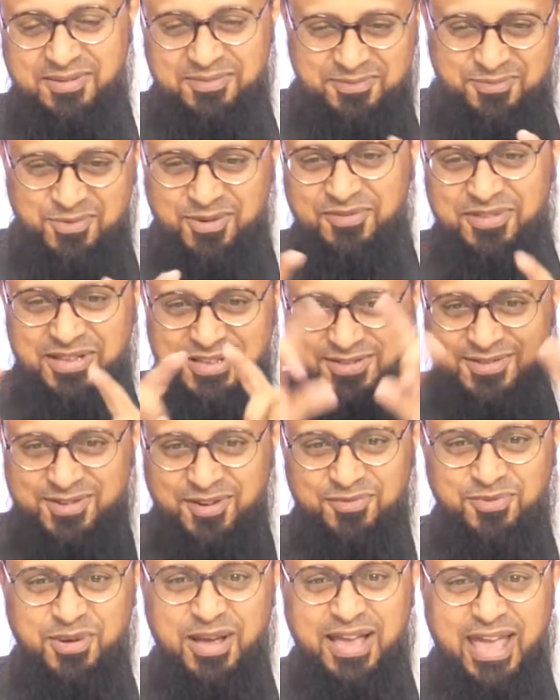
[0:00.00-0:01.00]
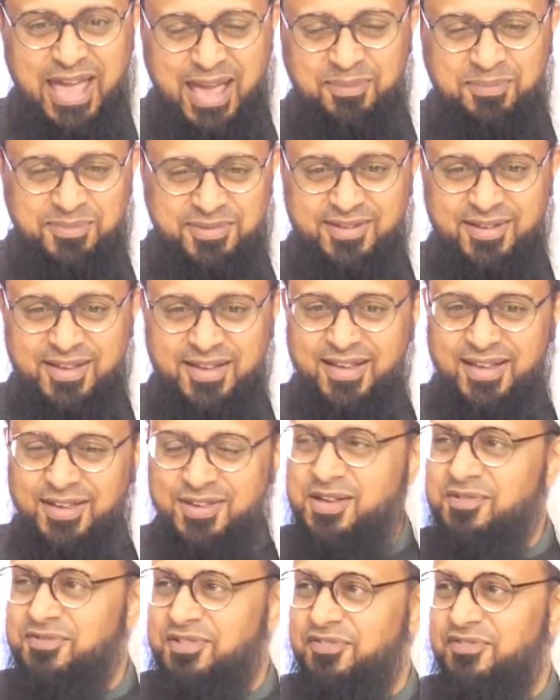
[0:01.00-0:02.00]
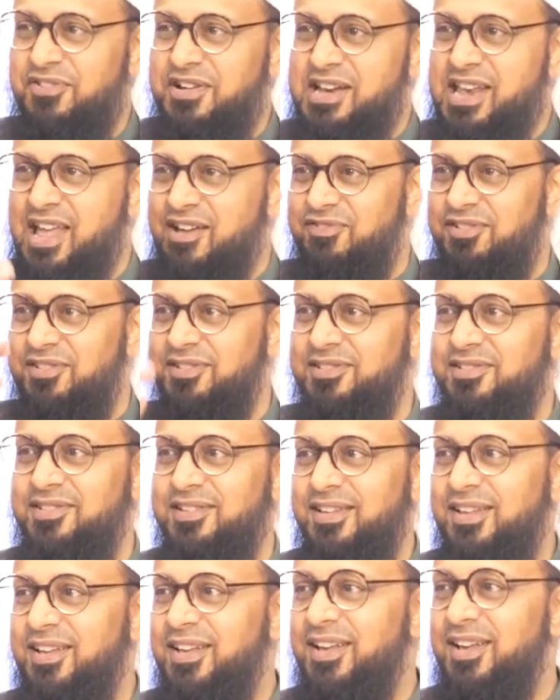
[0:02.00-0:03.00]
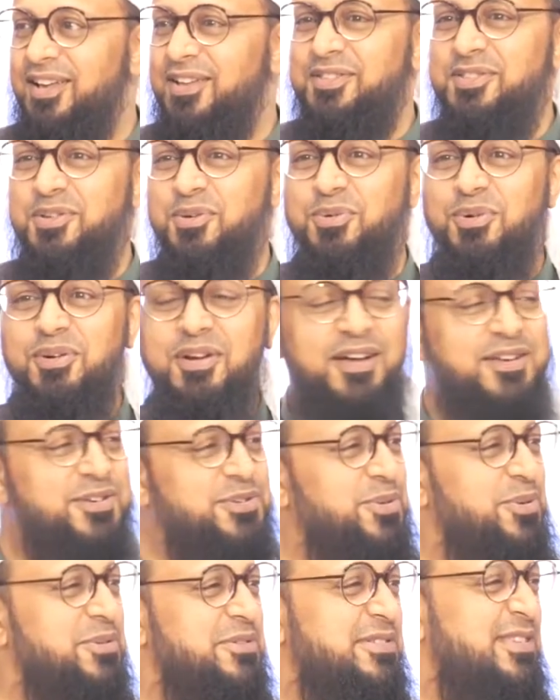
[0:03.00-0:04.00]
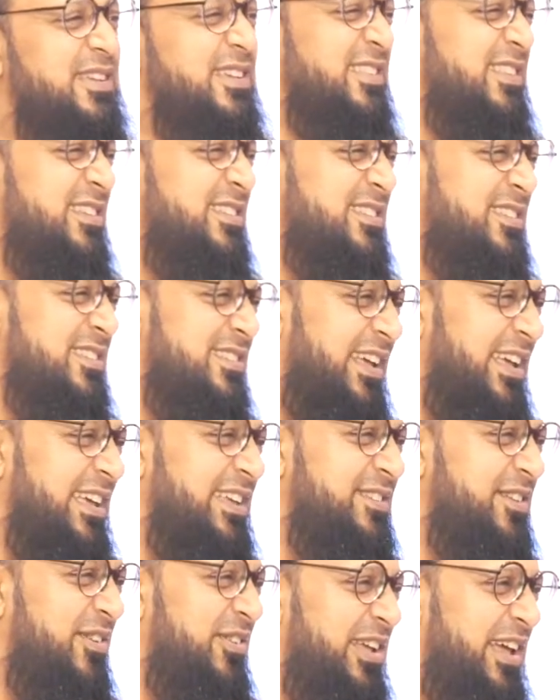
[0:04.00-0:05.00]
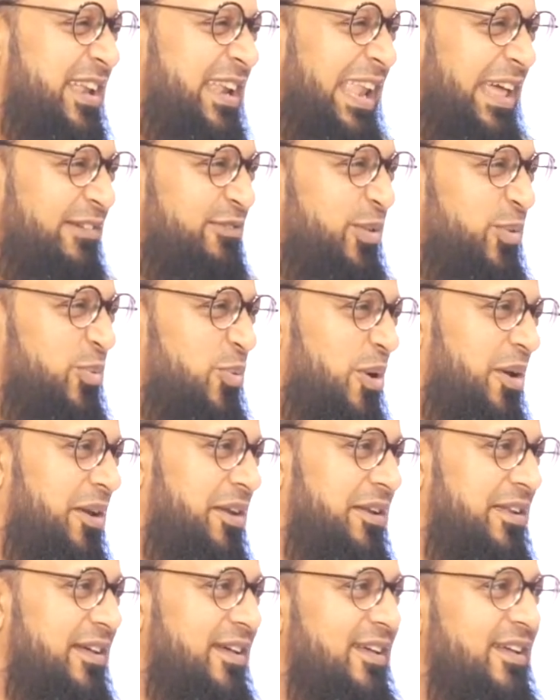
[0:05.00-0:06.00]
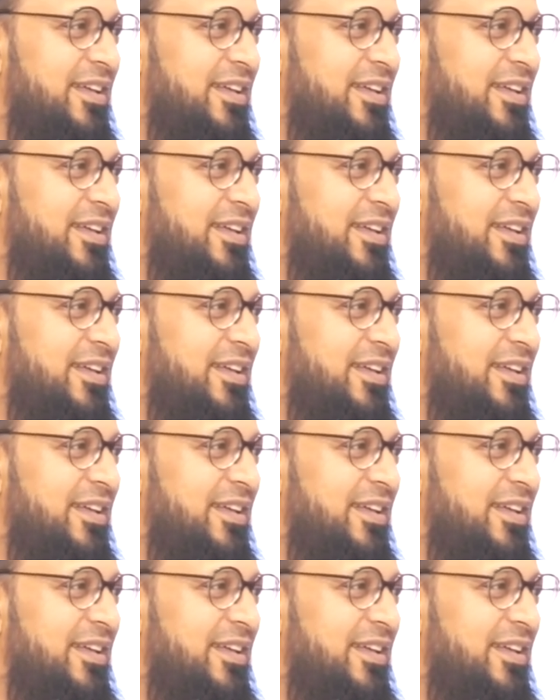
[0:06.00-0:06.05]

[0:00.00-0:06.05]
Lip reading: one of these software games, you have different levels. The Quran talks, he's only at level 1.